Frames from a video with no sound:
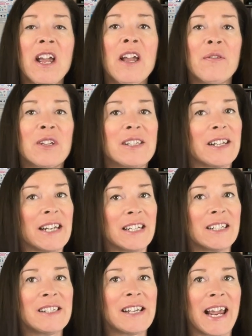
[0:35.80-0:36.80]
This
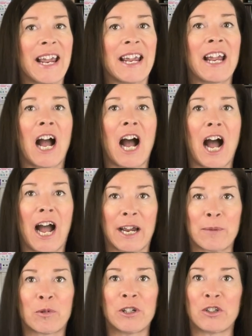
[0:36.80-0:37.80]
is a
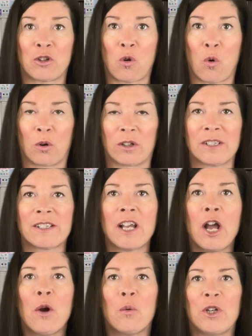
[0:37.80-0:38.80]
hybrid course,
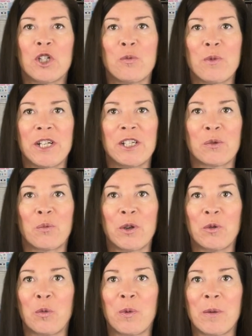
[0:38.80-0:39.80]
which means we
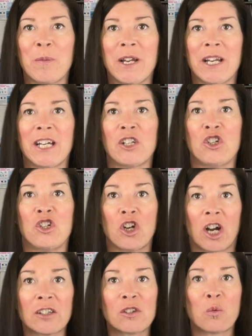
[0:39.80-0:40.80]
will be meeting
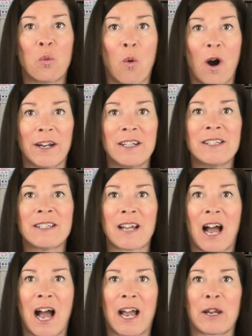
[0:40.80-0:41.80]
just one
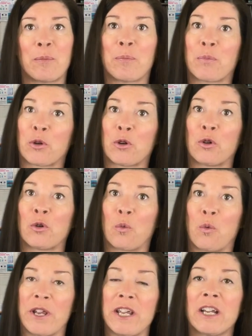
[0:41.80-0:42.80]
time per
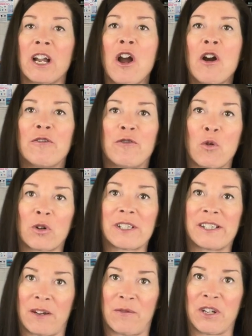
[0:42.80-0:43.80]
week for
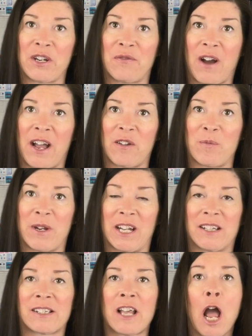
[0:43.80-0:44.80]
75
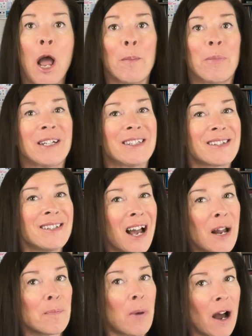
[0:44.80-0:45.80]
minutes. But it's
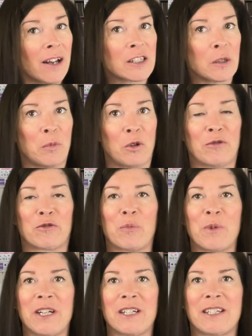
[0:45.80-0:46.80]
not possible for
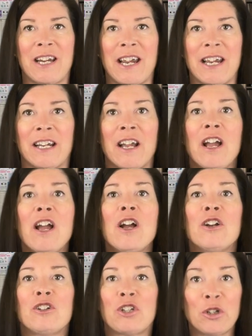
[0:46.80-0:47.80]
me to take
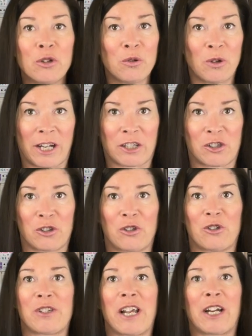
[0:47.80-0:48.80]
2
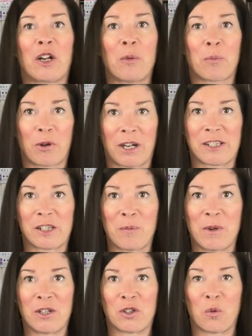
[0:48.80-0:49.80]
lectures and compress them
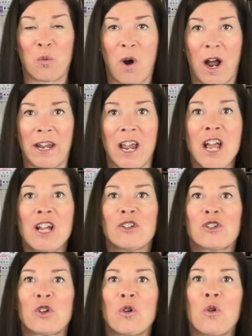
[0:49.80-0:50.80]
into one.
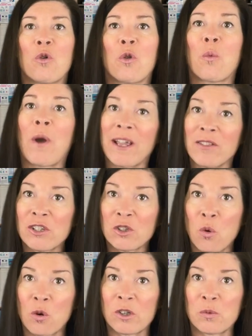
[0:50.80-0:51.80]
So the way this
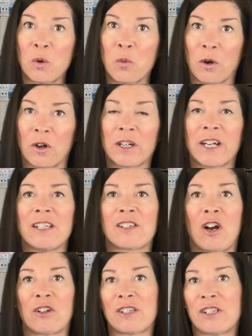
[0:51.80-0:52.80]
course will work is
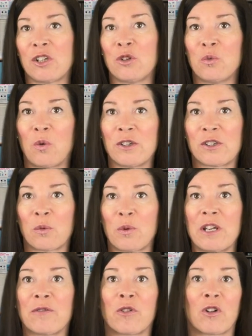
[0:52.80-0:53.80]
I'll see you once a
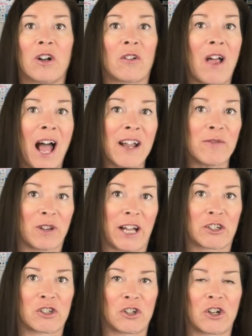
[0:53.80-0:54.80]
week for a live
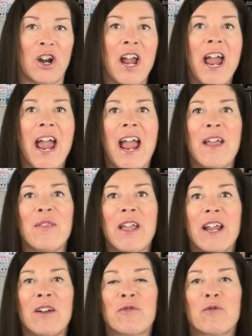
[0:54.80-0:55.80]
lecture, and
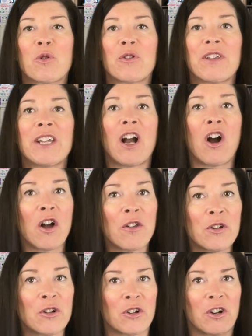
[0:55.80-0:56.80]
then for the
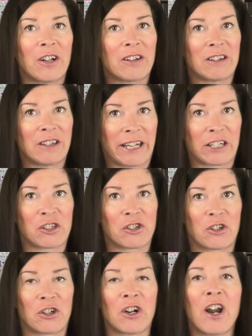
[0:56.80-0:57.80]
other
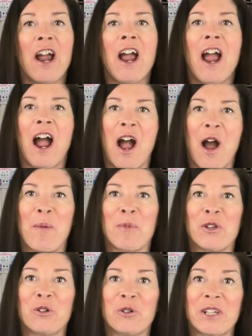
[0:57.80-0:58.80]
lecture,
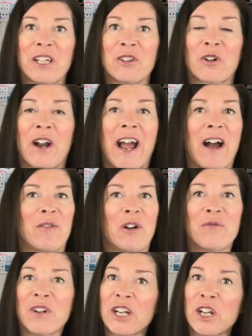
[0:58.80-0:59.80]
you'll either have
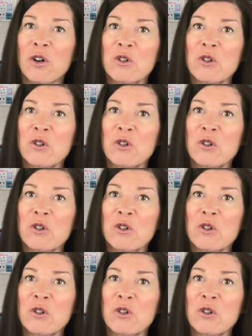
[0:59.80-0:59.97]
a video